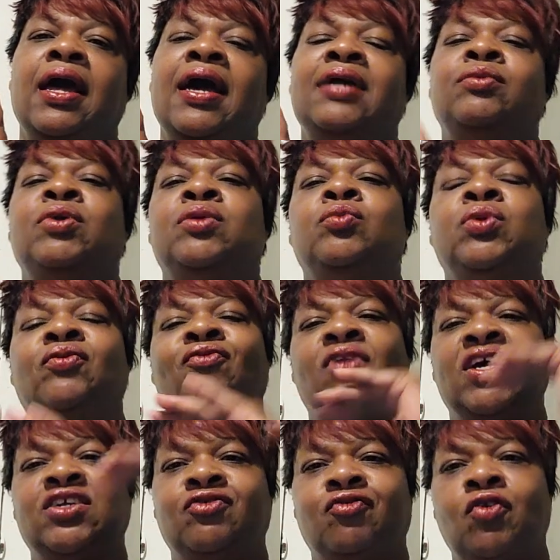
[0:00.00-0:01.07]
And when we
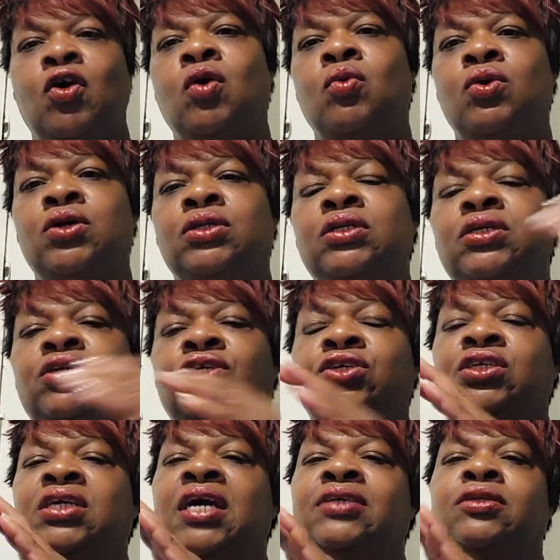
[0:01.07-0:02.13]
flash forward,
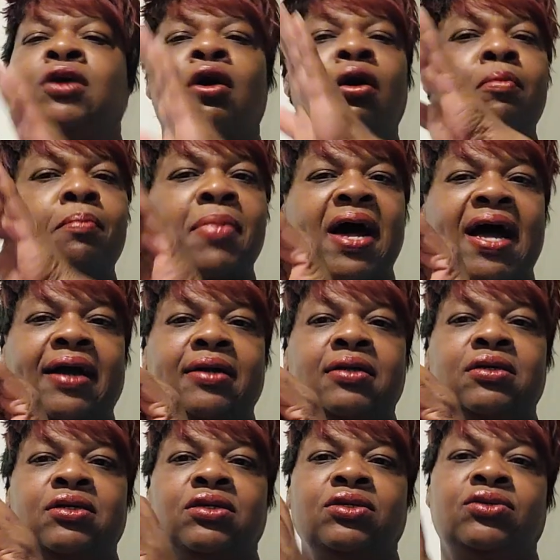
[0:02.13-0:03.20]
she has come back
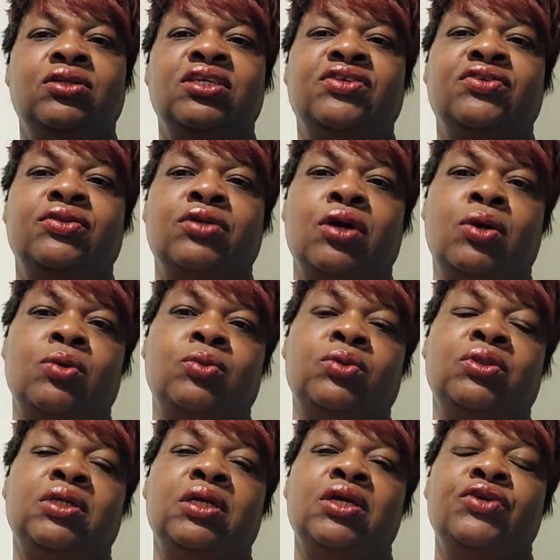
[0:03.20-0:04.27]
to this
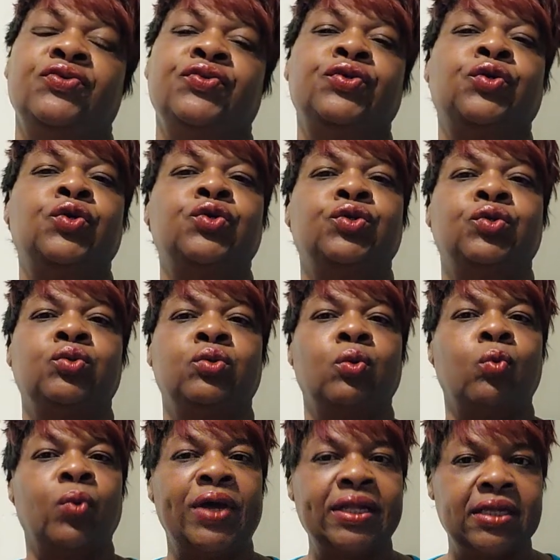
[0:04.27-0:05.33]
town to go to the
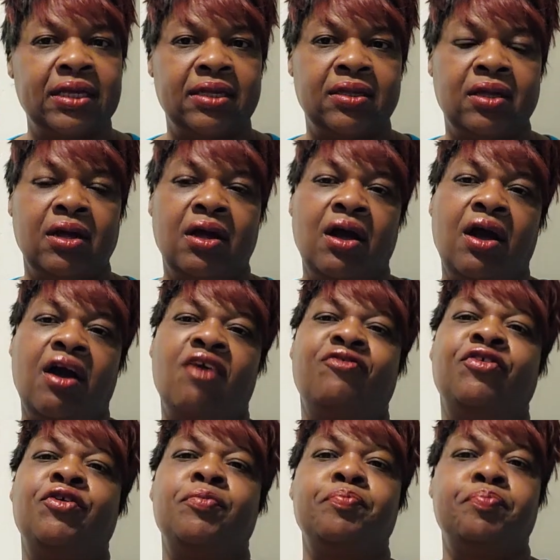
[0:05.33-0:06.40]
wedding
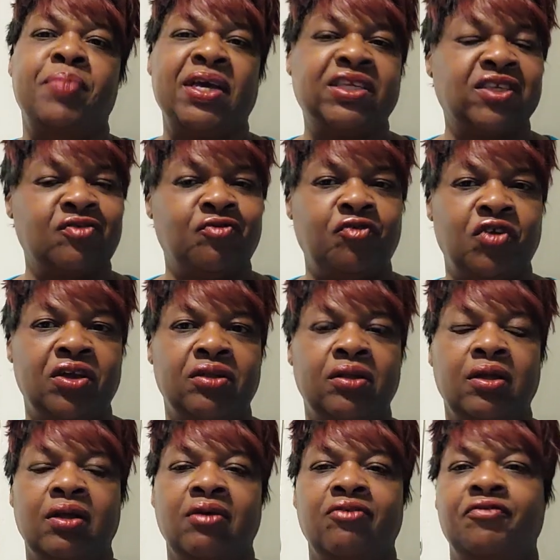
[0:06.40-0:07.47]
of her best friend
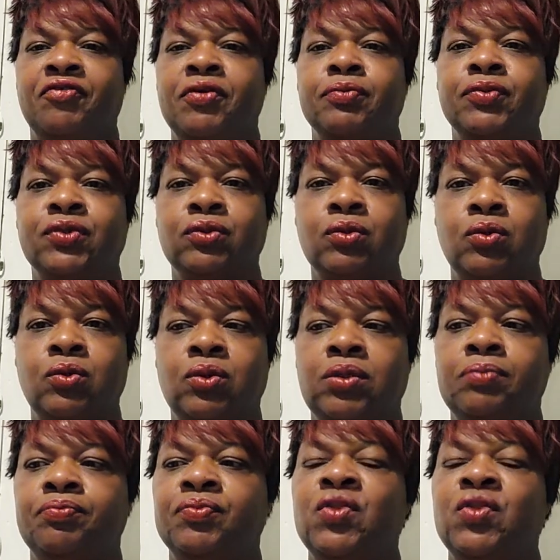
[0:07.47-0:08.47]
from school.